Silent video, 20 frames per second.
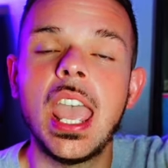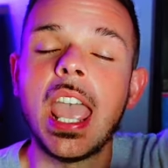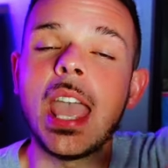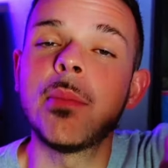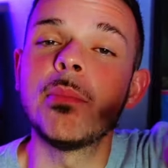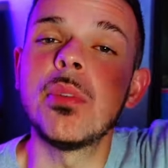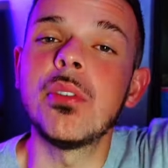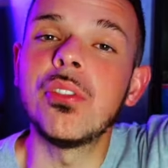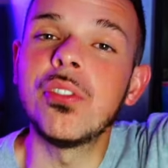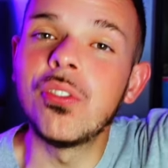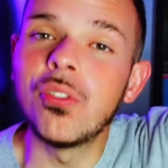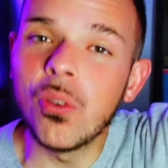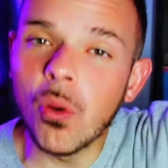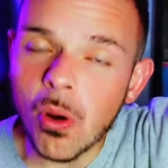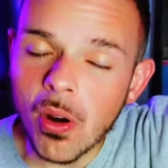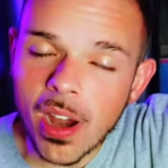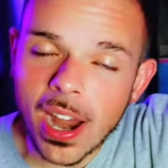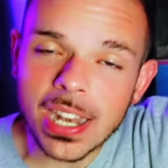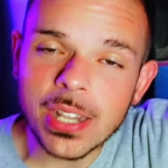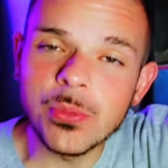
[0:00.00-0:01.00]
And
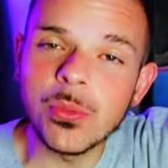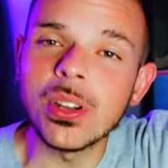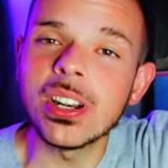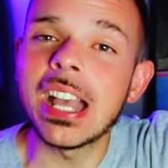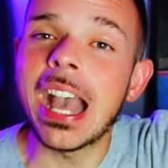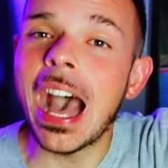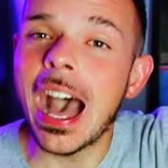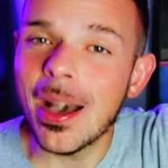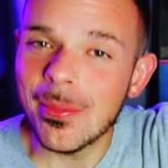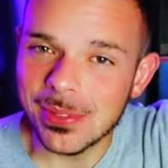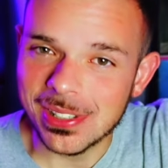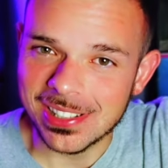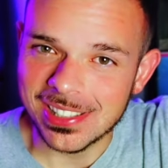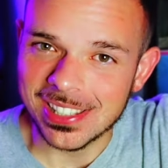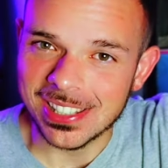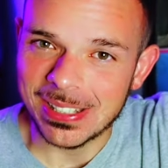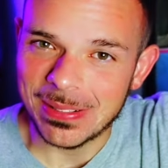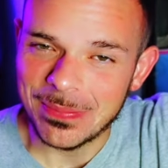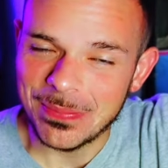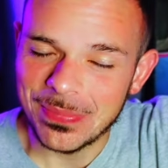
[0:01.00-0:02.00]
before anyone
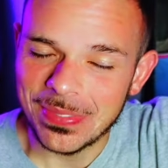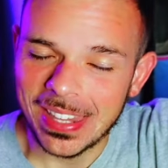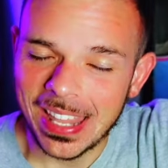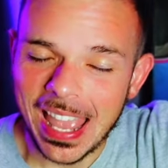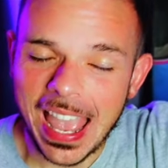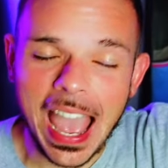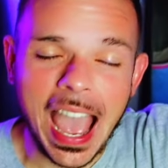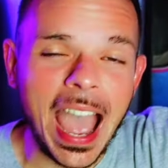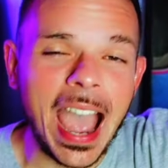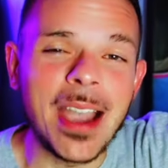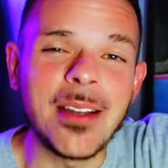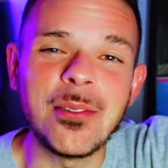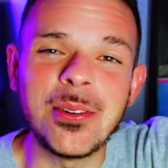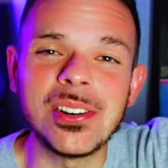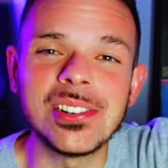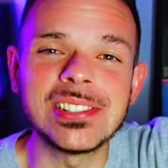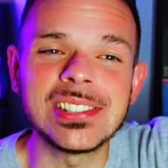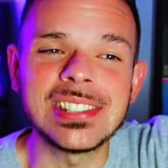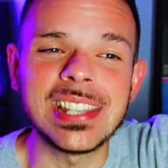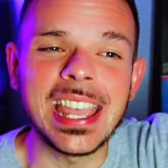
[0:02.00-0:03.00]
comments it, I
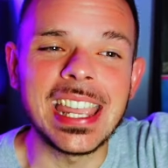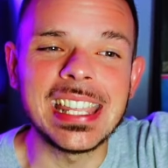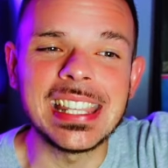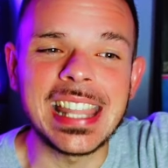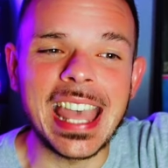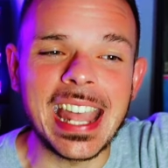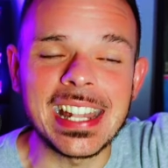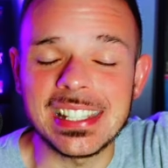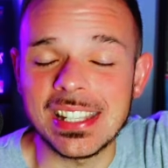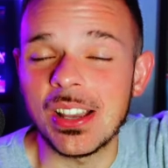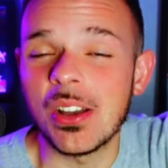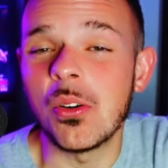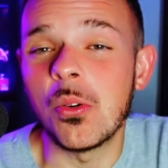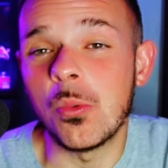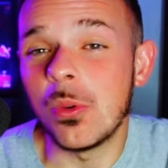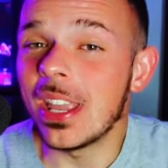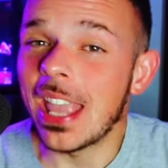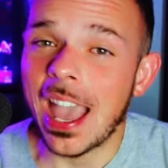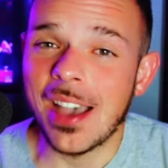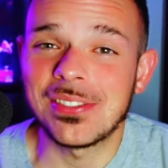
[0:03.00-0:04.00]
will say that
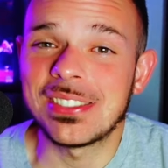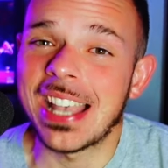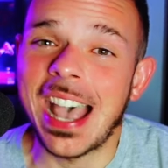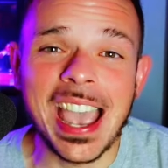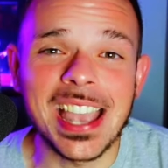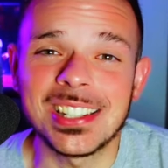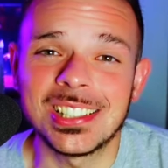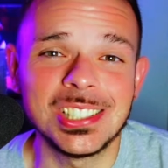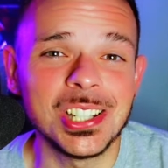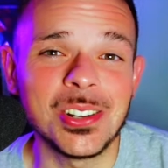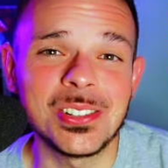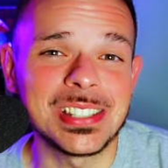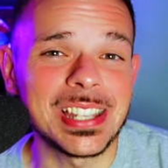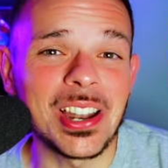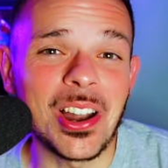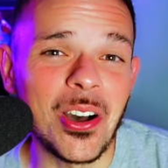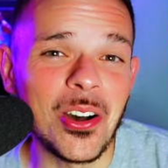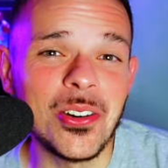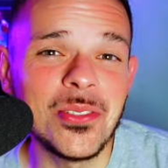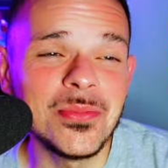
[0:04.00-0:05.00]
we have Tyus Jones
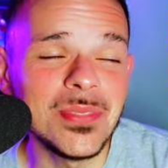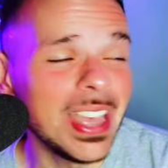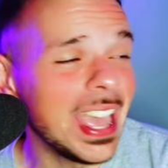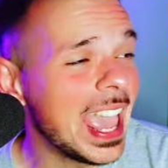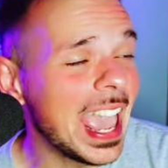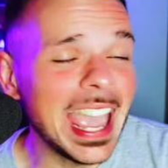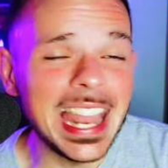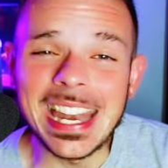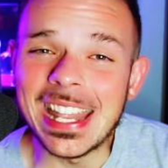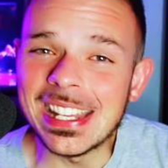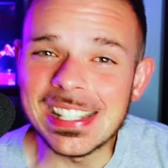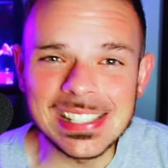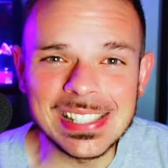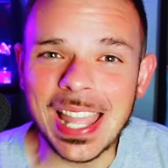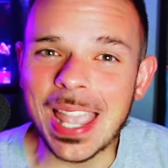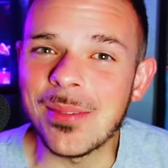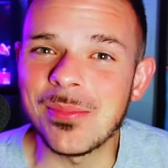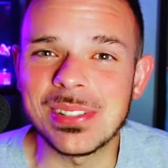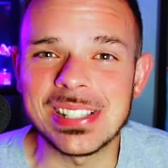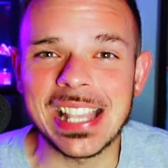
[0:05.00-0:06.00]
at home. And his
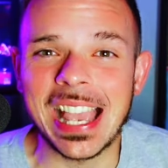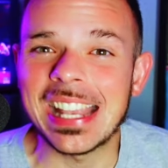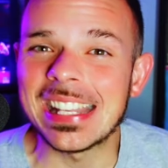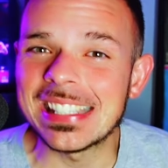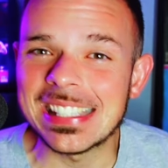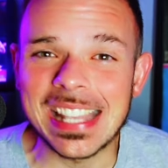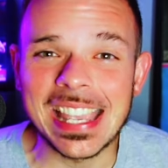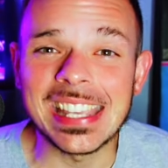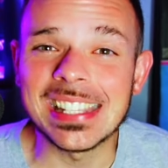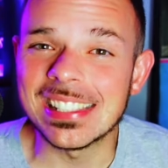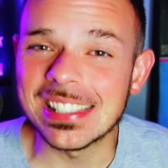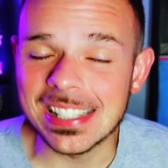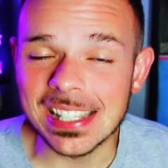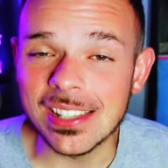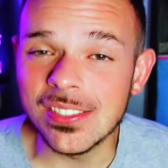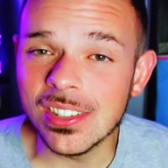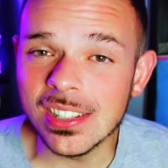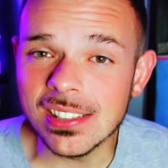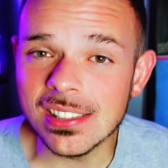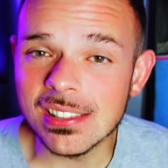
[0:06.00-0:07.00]
name is Isaiah
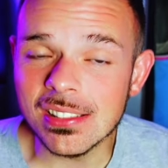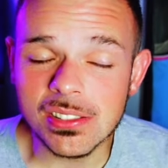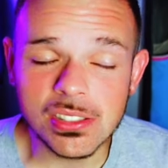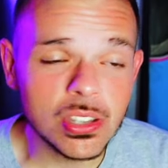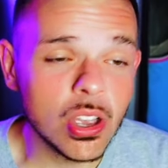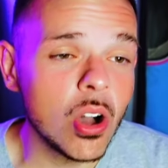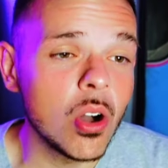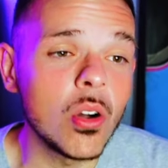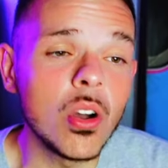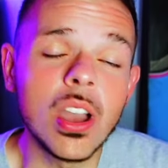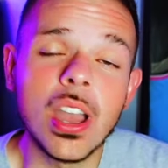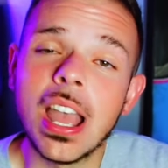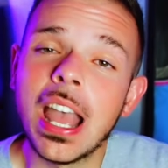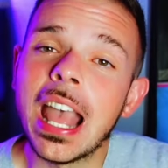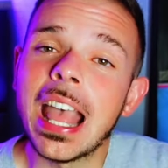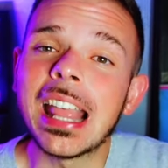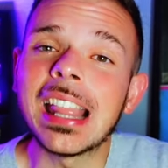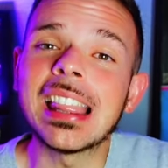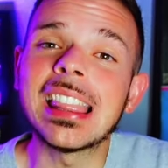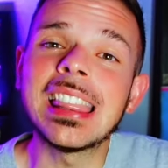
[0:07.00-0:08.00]
Stevens. So
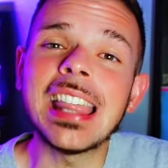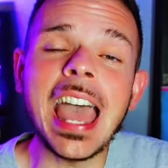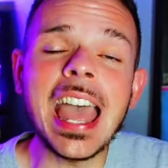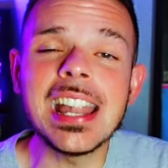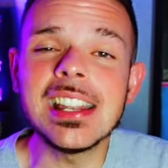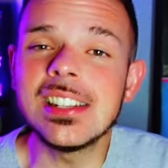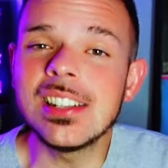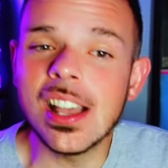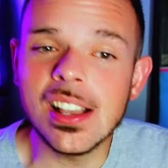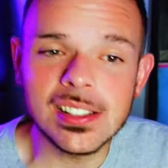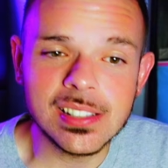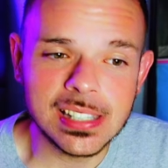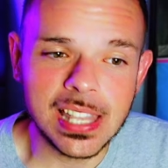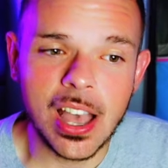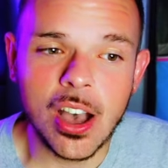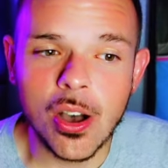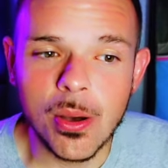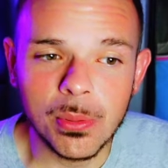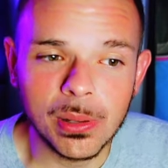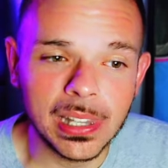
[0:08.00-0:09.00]
that does
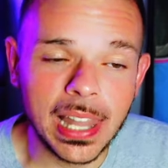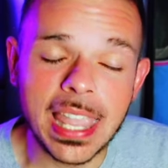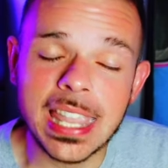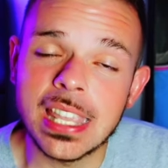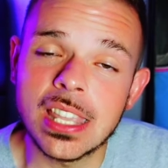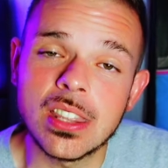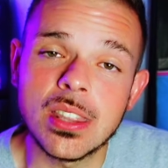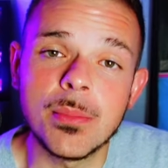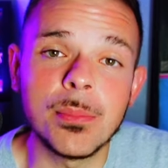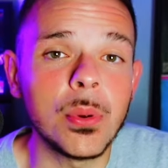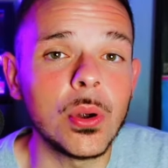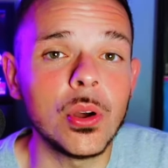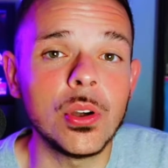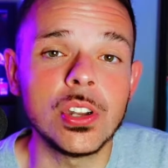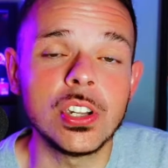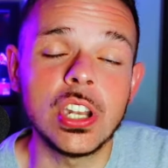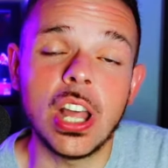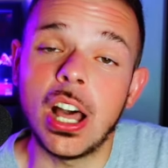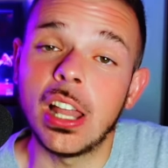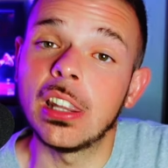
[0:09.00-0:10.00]
help lighten the
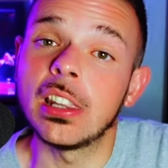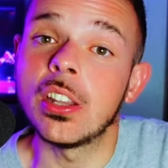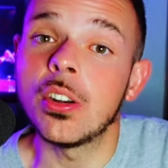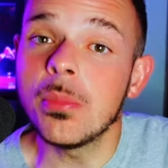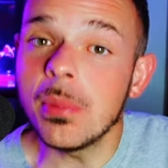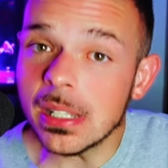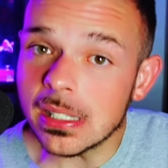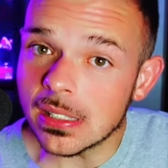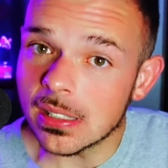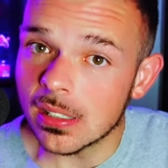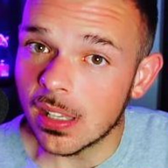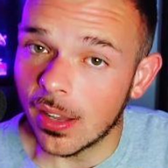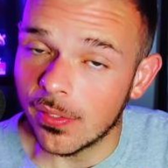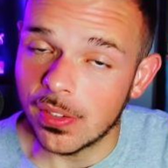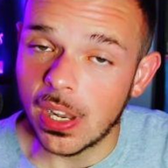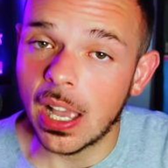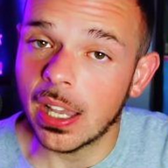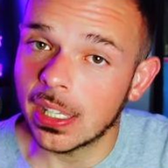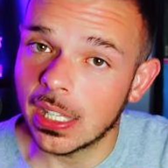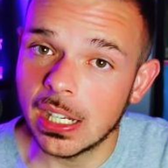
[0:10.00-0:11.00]
burden a little bit of
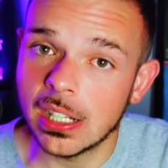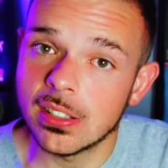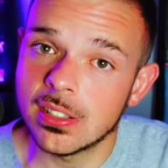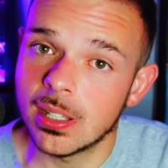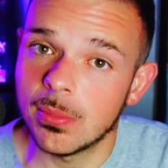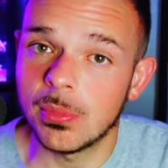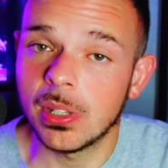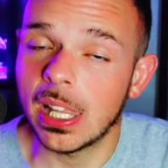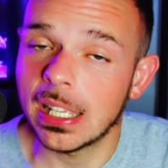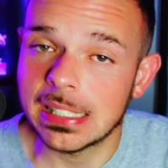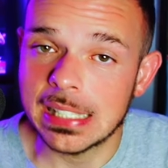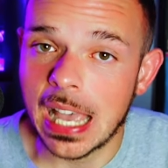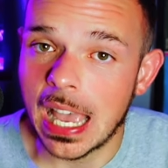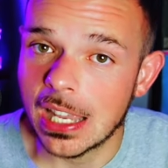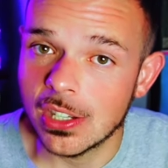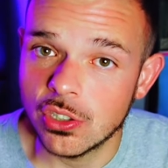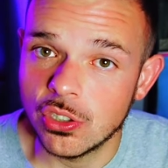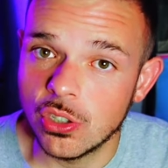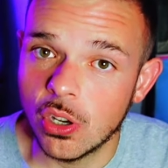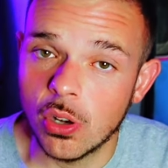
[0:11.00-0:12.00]
not getting someone like
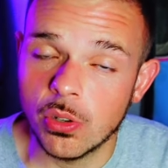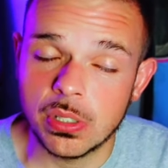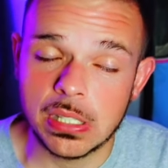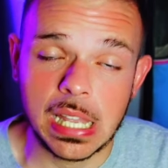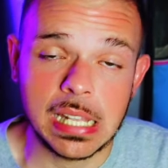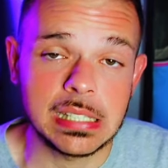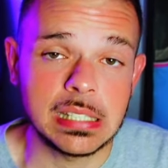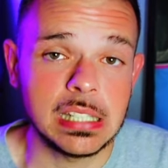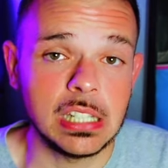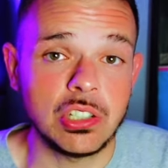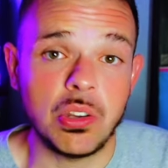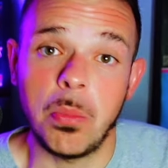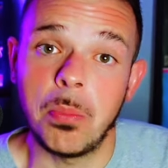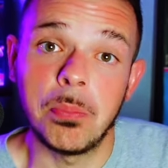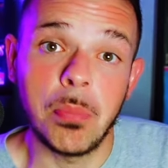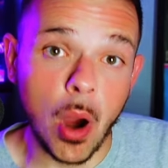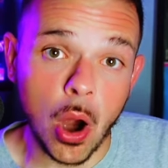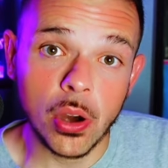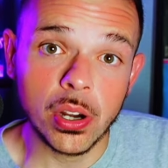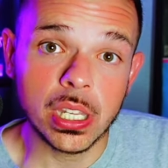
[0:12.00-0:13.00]
Tyus Jones at such a
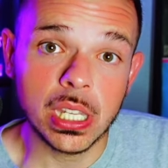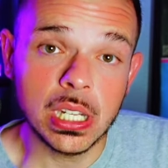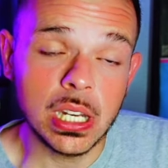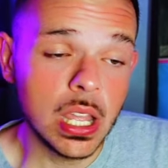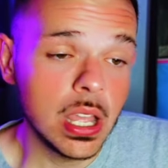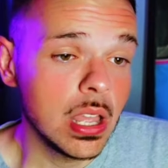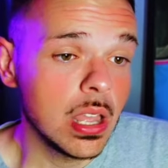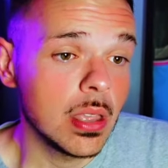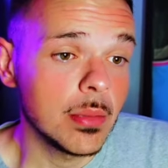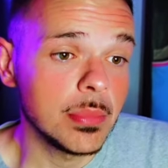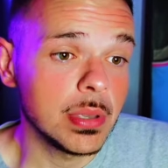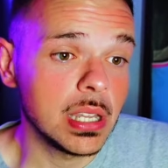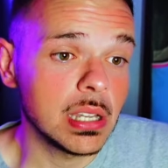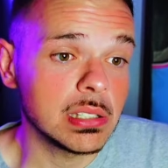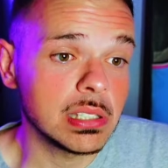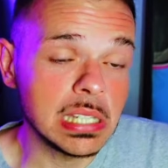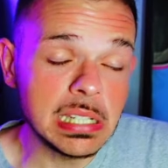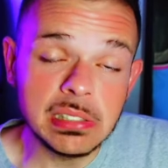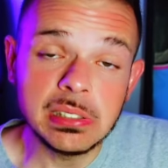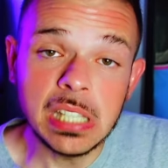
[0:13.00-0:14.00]
bargain.
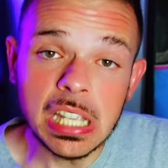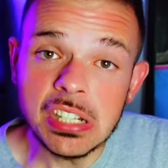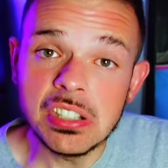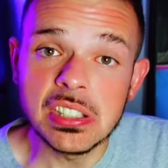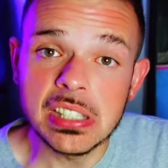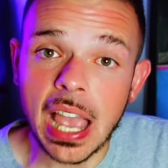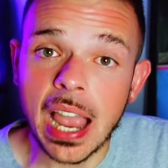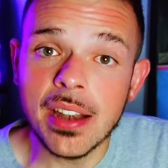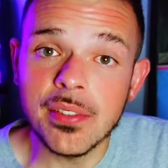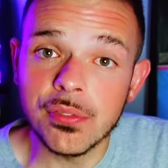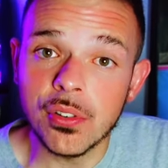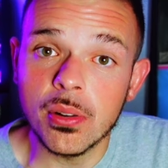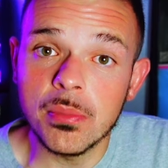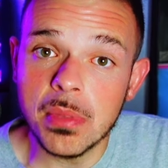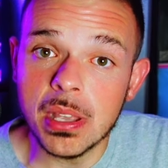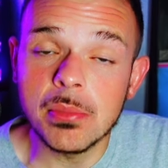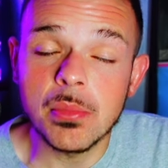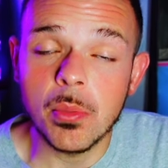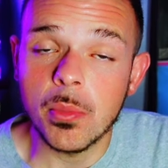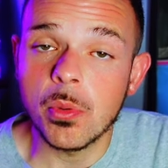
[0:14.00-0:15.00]
Because he did sign for a
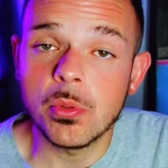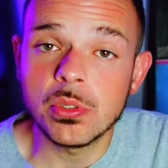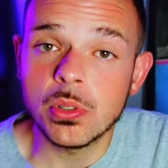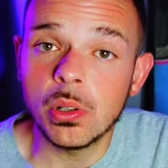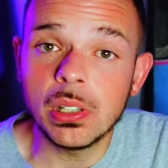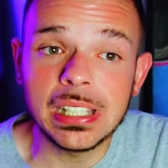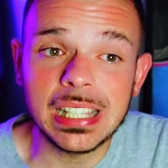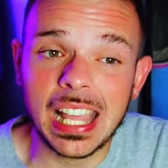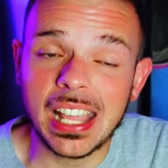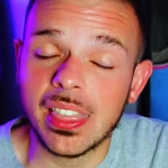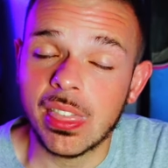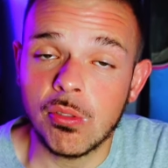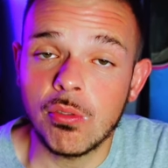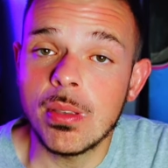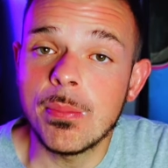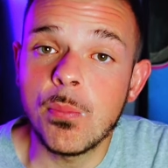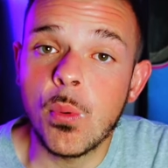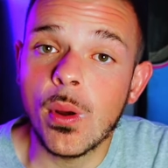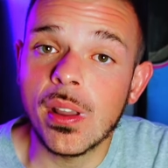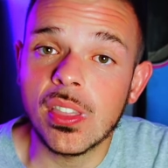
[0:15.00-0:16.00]
minimum. It was only like
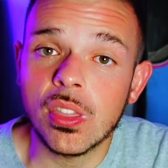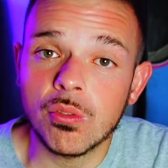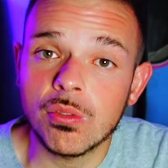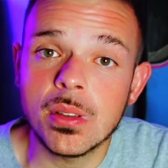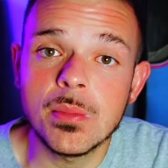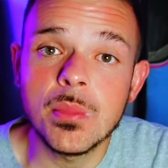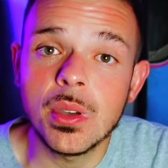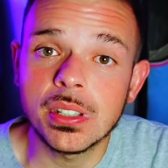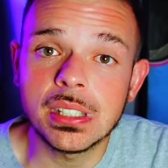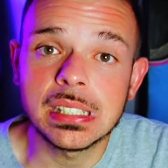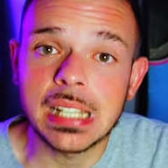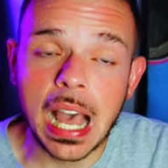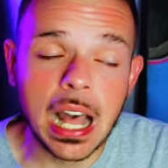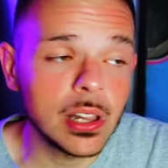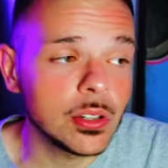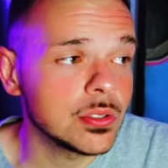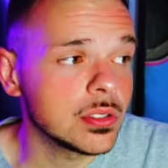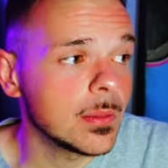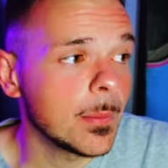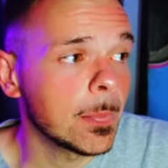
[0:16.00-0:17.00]
$3.3
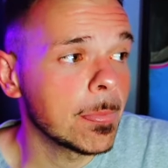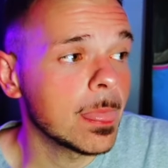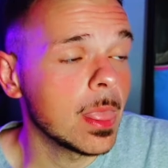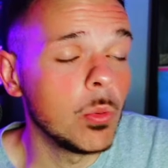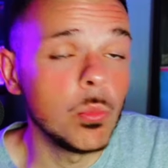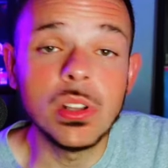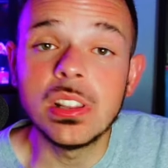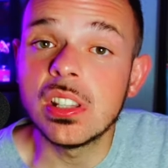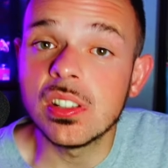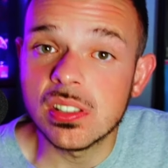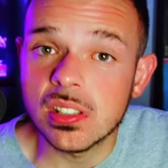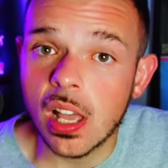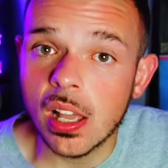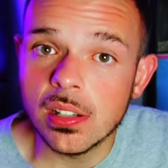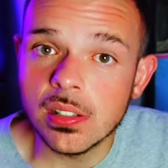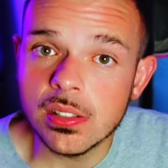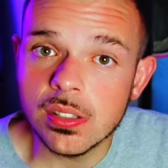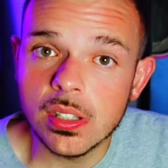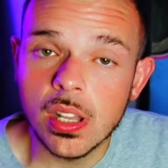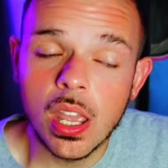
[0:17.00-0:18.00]
million with the
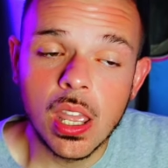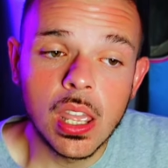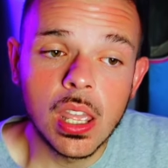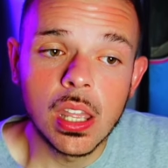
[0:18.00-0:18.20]
Suns.